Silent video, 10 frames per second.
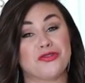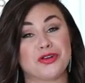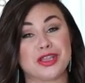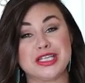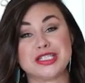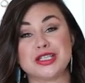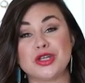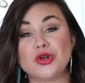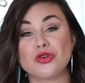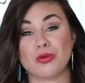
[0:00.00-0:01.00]
for these
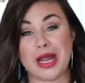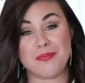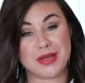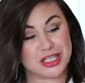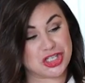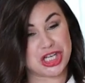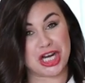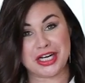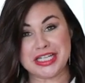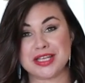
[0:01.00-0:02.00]
little grape and
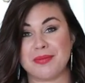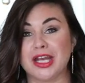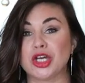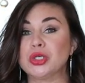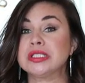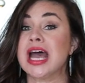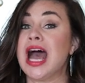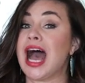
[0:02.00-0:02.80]
cherry tomatoes,